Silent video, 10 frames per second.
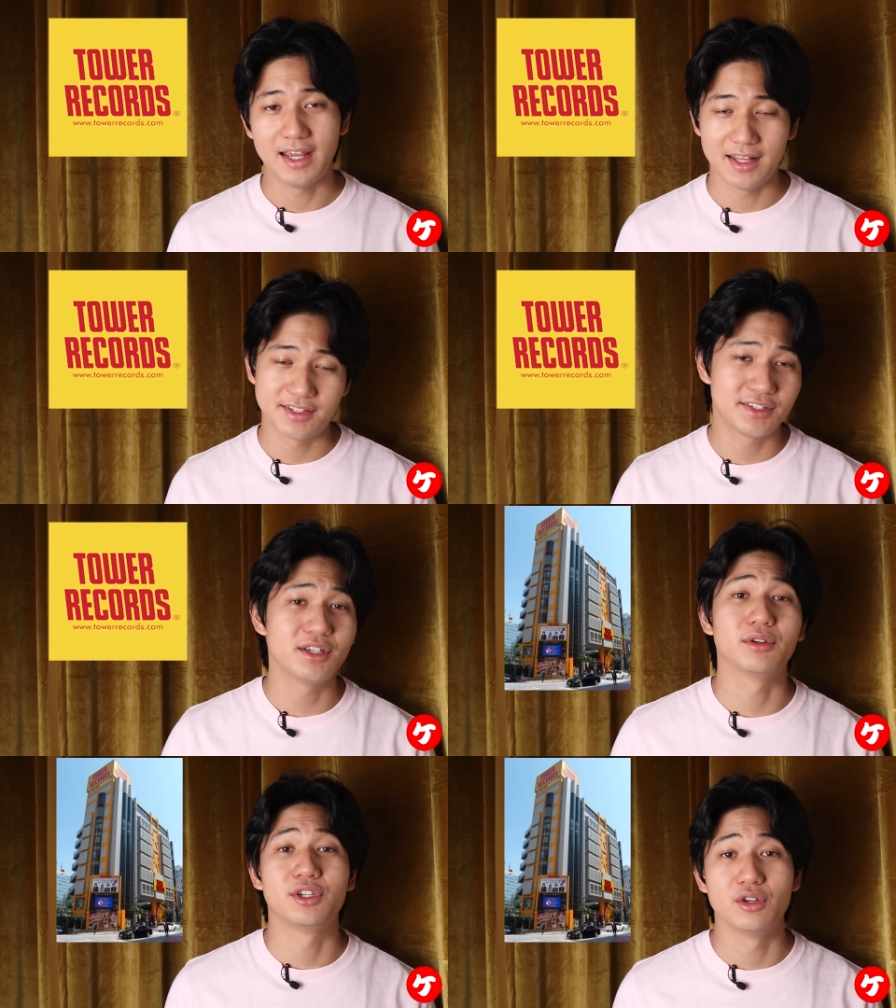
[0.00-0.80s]
It's
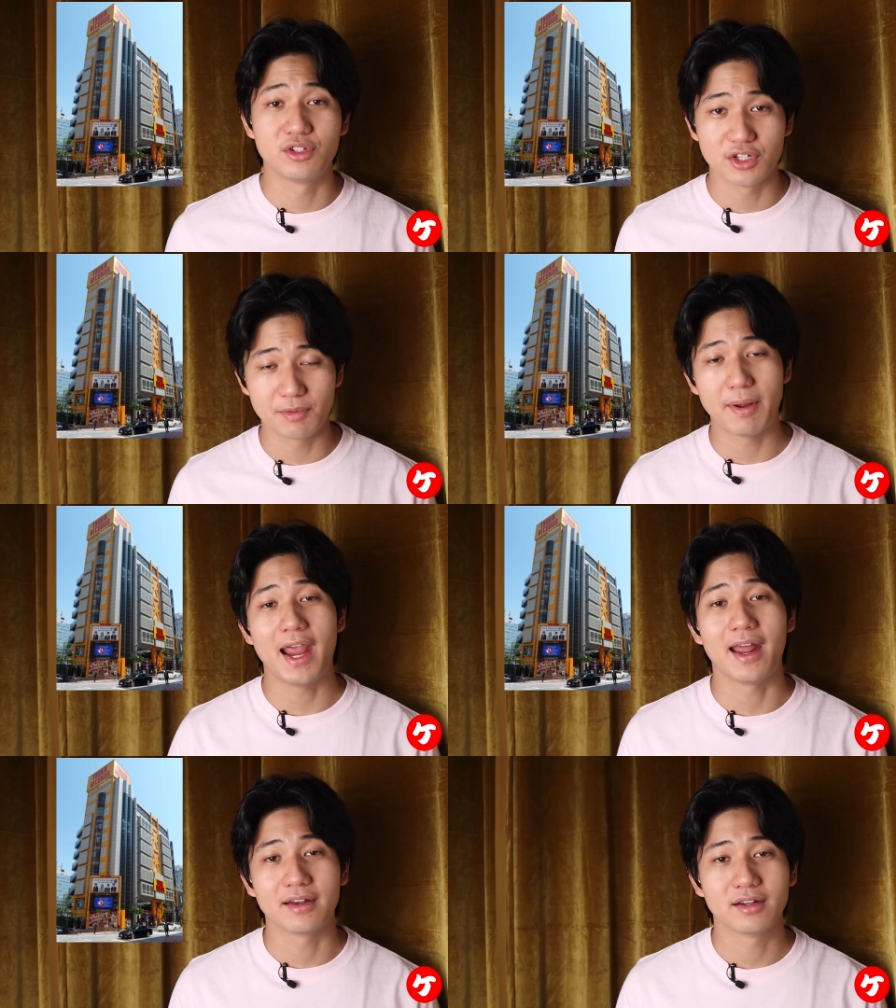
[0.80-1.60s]
still huge in
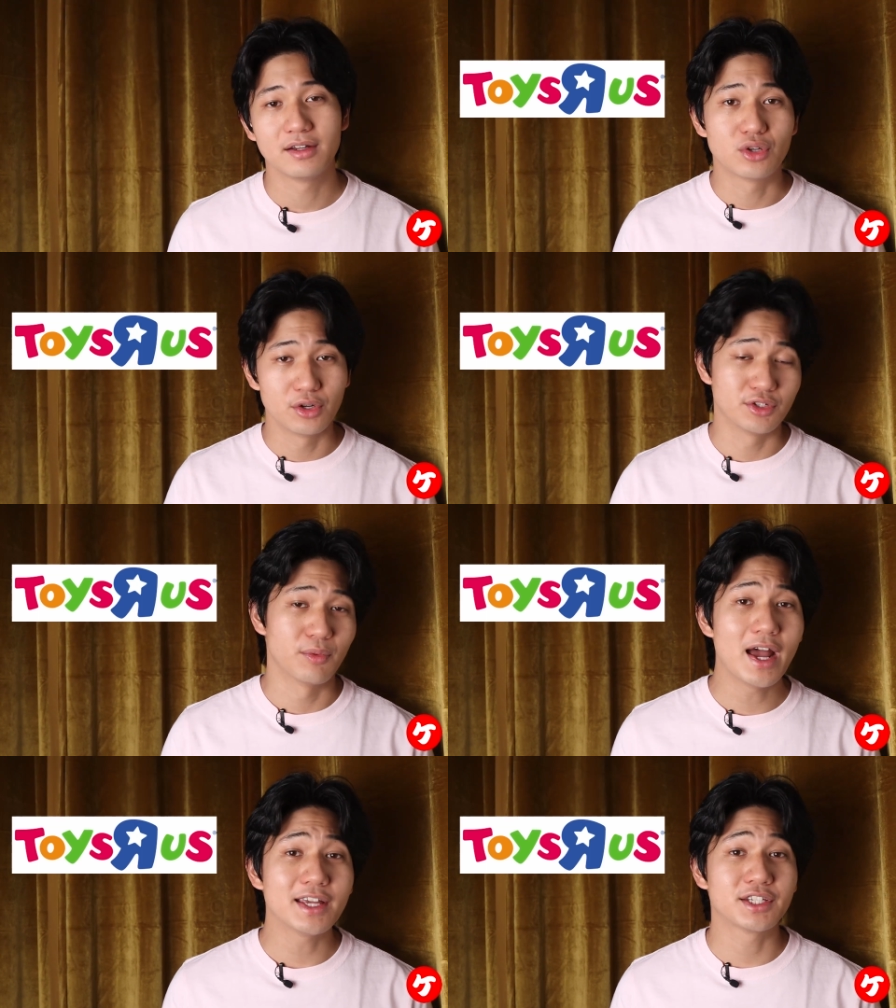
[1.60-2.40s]
Japan. Toys
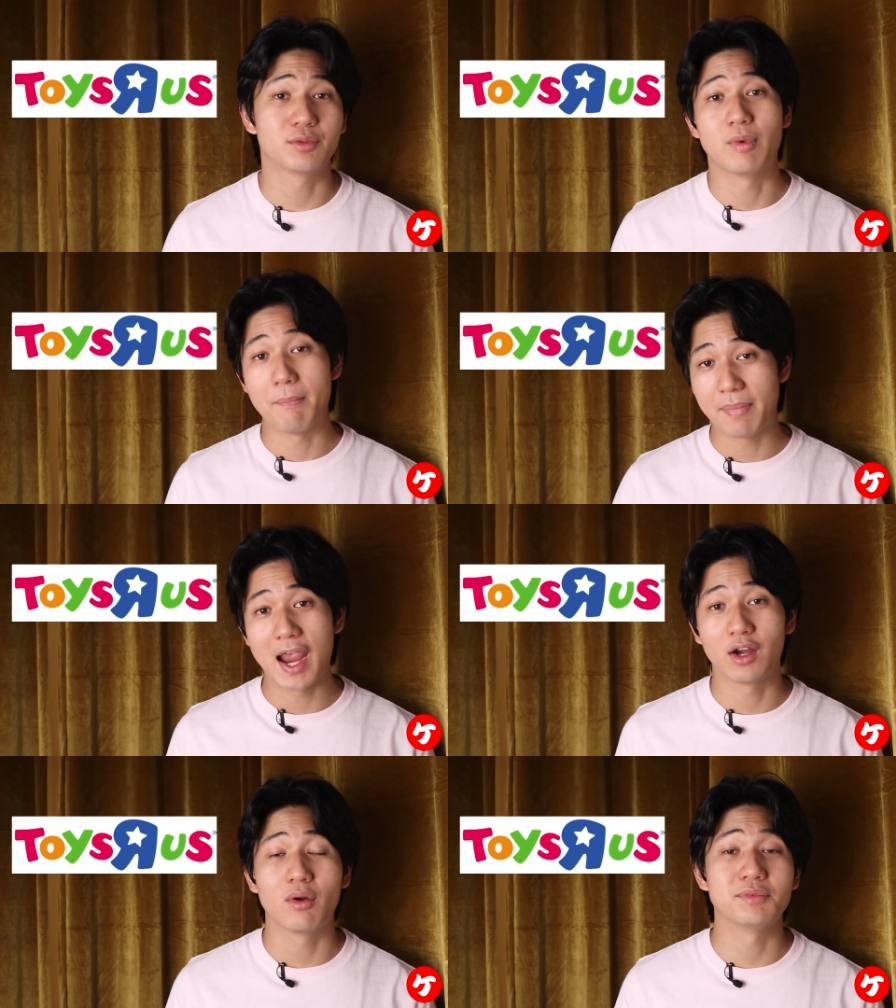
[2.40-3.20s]
R Us went
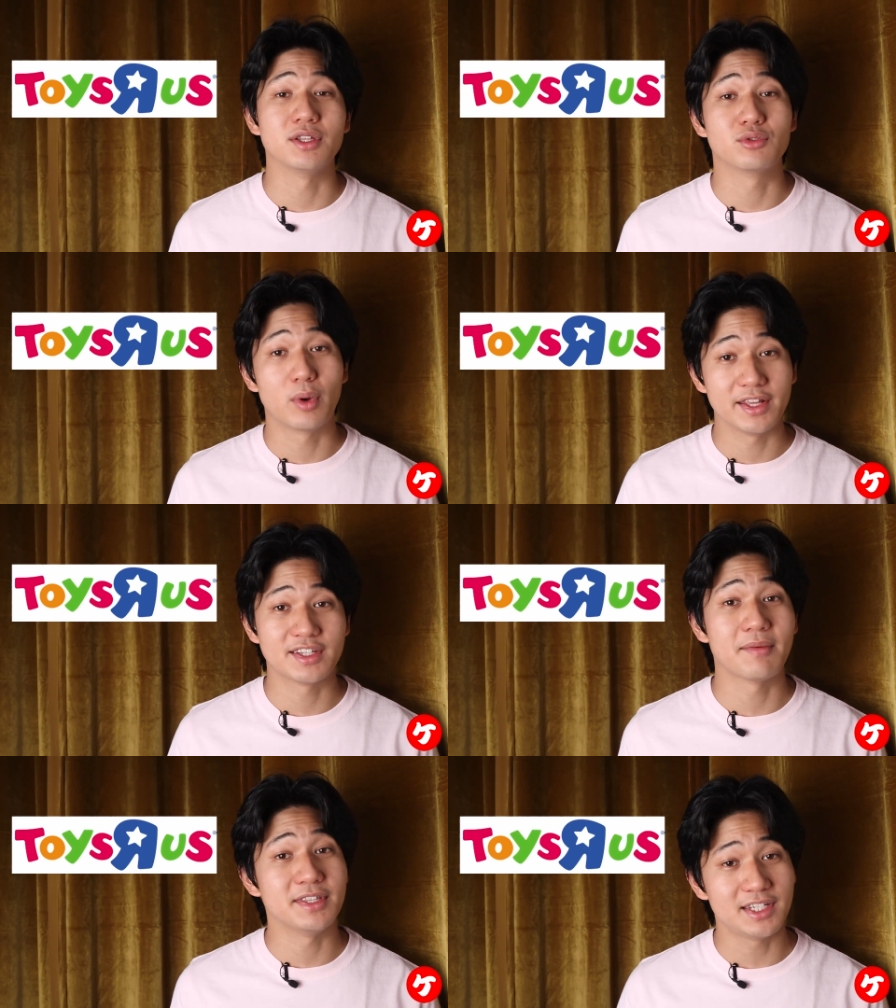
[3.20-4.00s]
bankrupt in
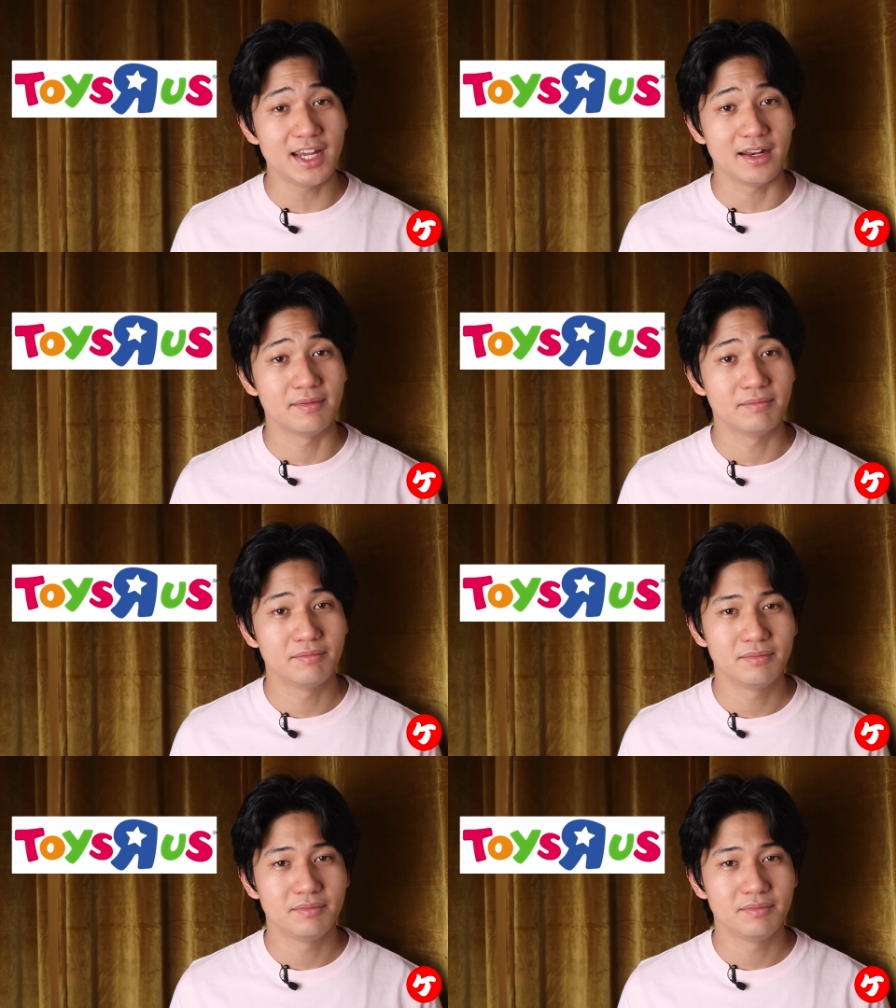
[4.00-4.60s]
2017.